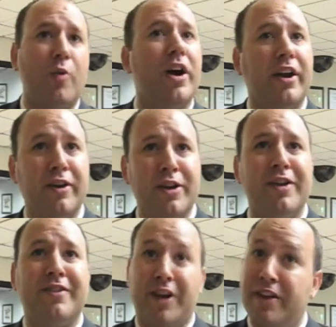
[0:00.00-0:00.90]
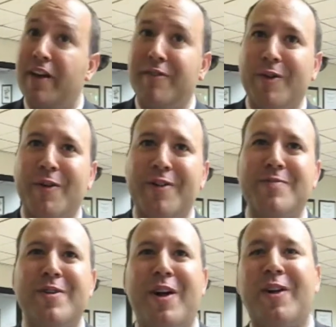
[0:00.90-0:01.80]
win, then I definitely want it to
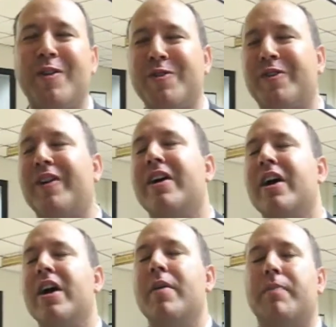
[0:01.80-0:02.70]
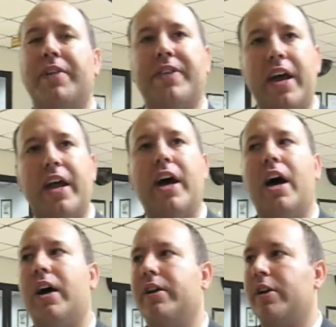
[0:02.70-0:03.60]
be a lot closer. But they,
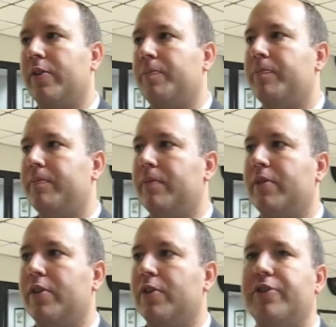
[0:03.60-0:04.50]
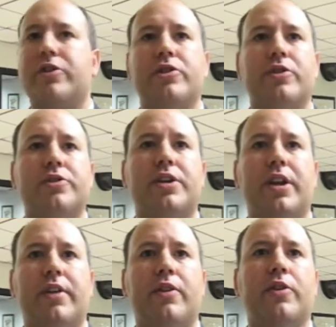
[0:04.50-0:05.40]
uh, you know, those issues and,
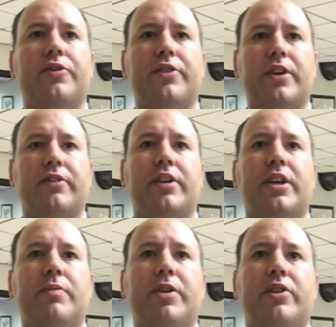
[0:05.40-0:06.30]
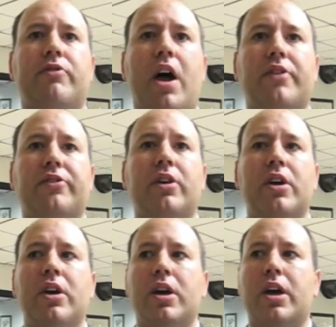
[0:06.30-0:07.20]
and those things that need to be addressed
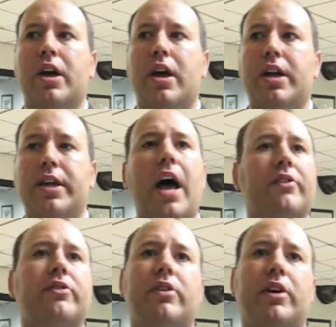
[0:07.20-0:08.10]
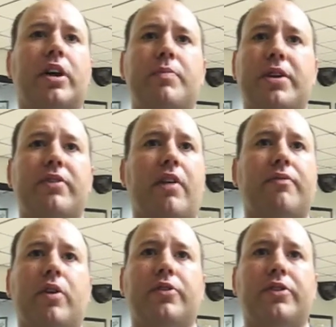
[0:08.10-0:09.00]
yes, they're going to be tough
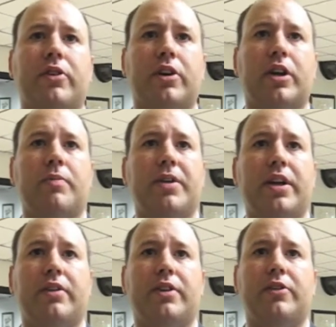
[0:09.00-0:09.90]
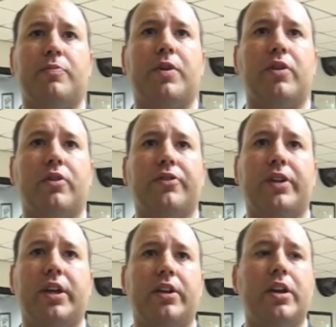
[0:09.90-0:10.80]
votes, and they're going to be these bills
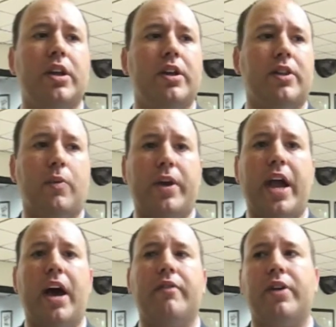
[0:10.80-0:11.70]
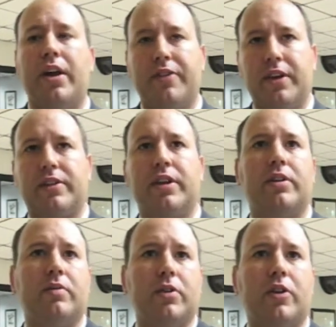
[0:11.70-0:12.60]
that that we have. And I think that
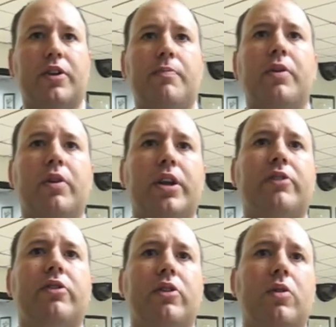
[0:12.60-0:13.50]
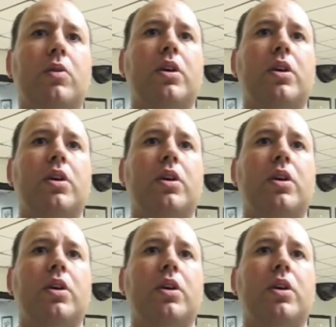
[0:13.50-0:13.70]
you know the ability to,